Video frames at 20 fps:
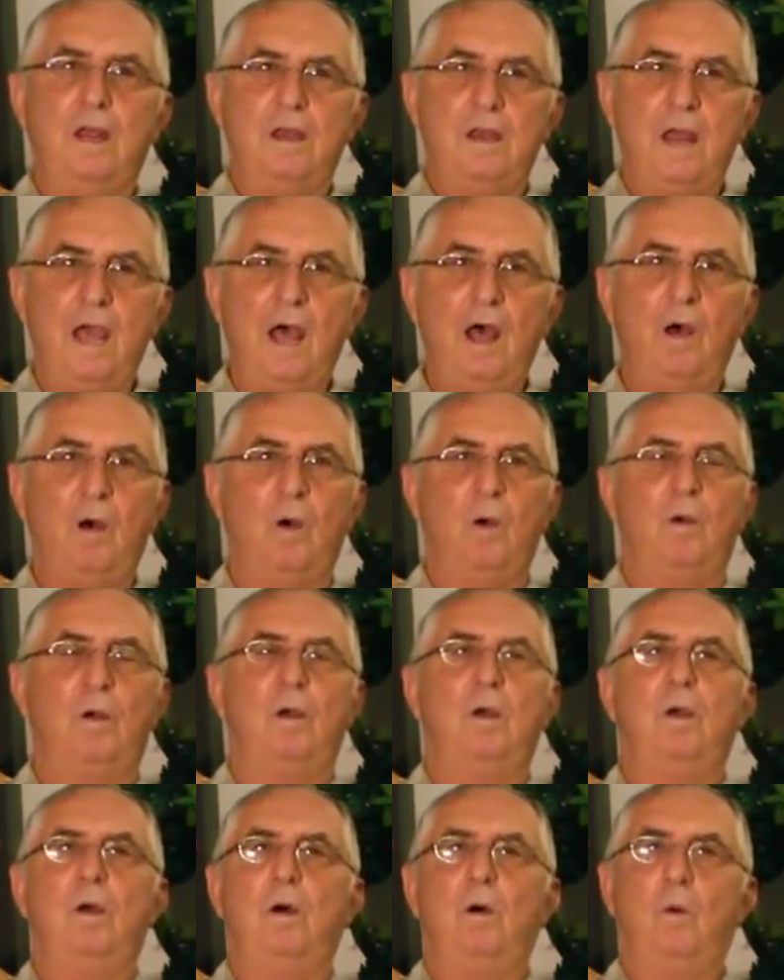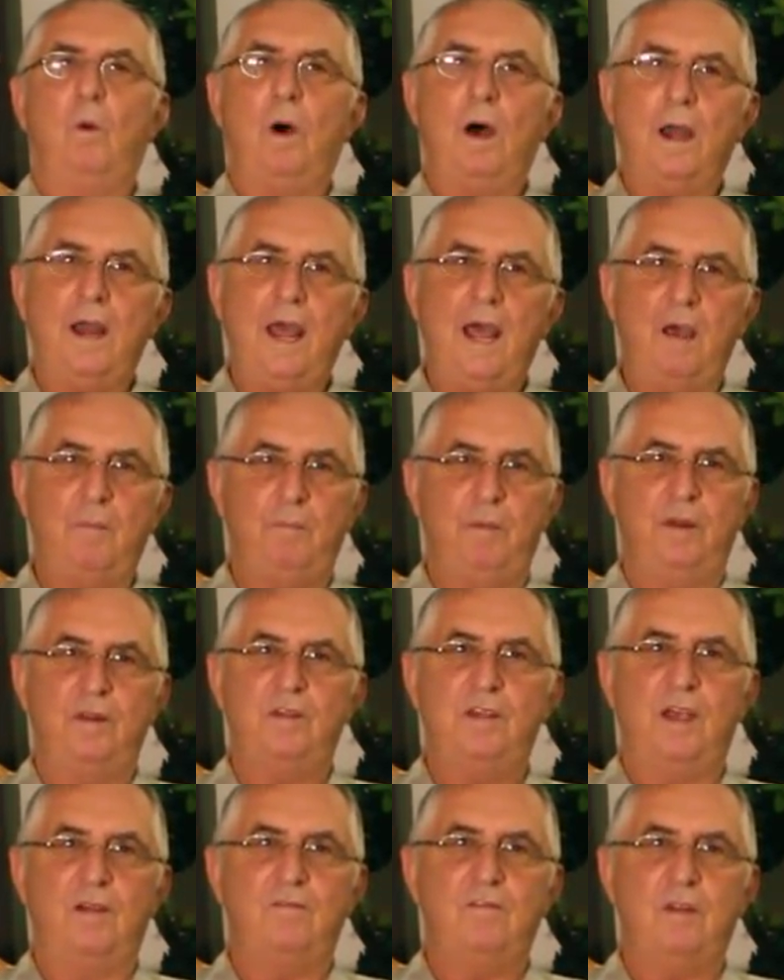Now, what
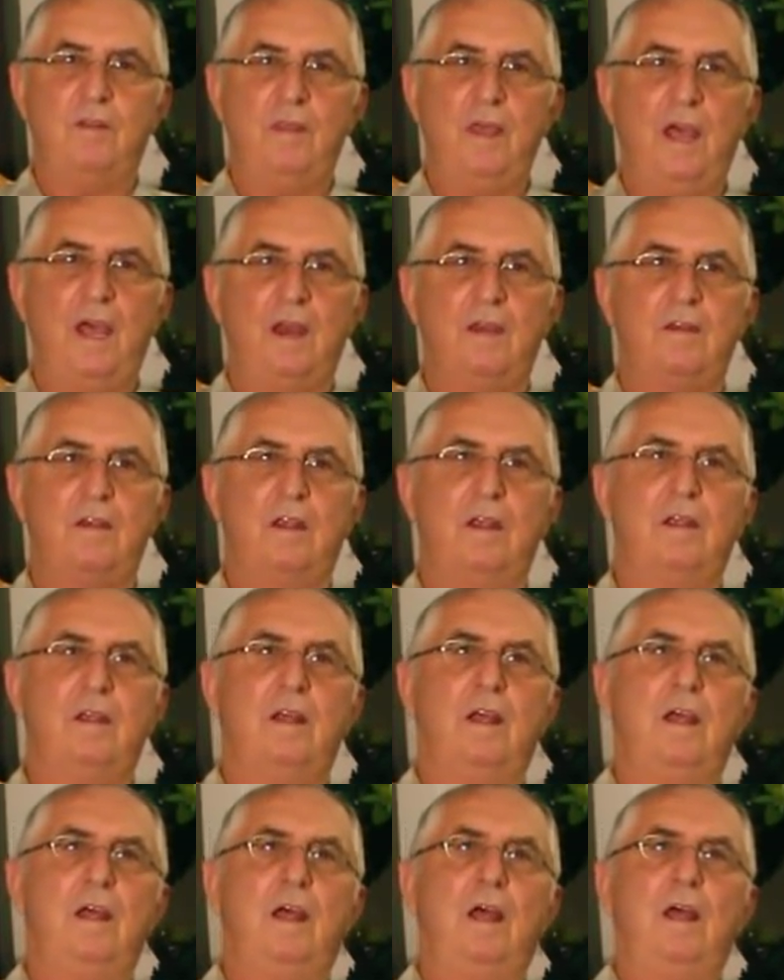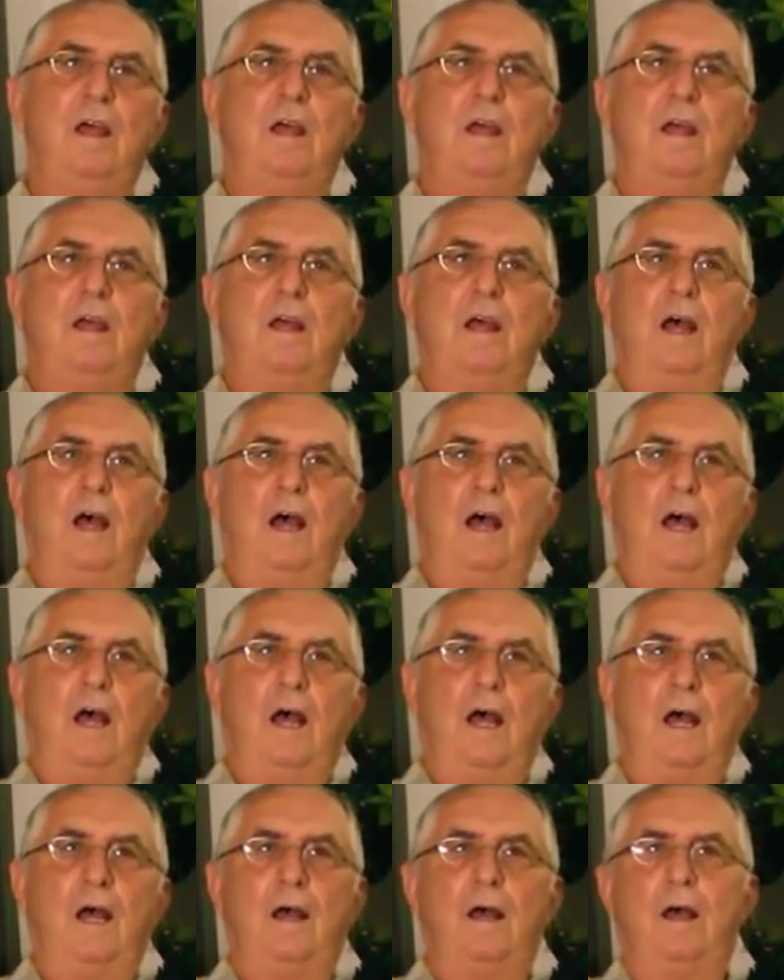happens after that?
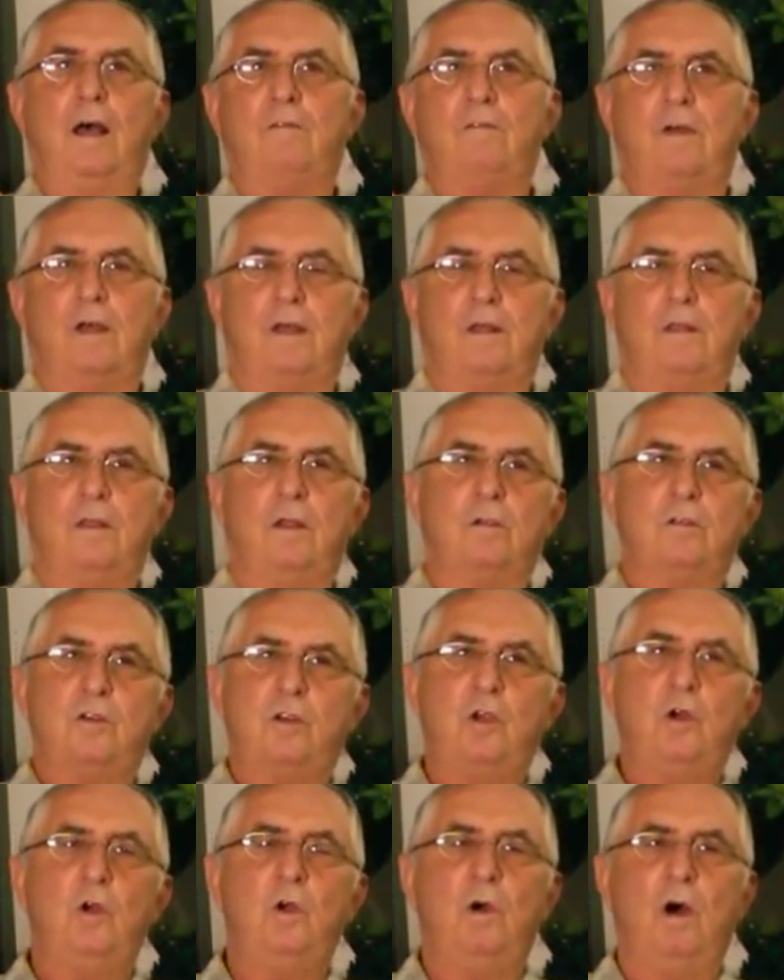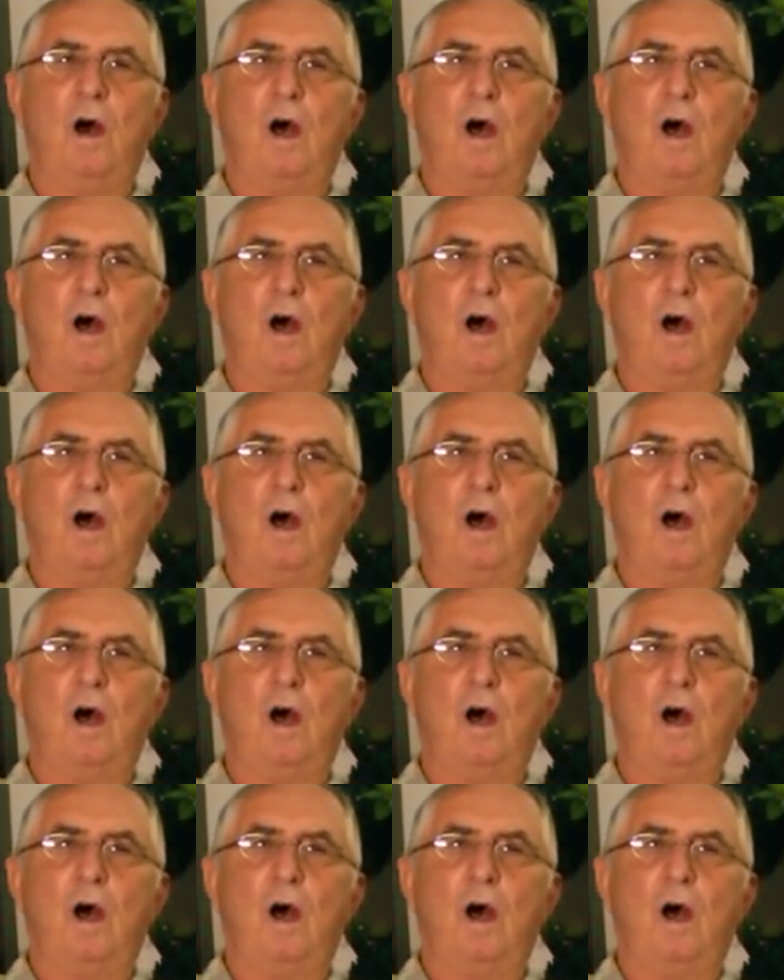Uh, uh, there's two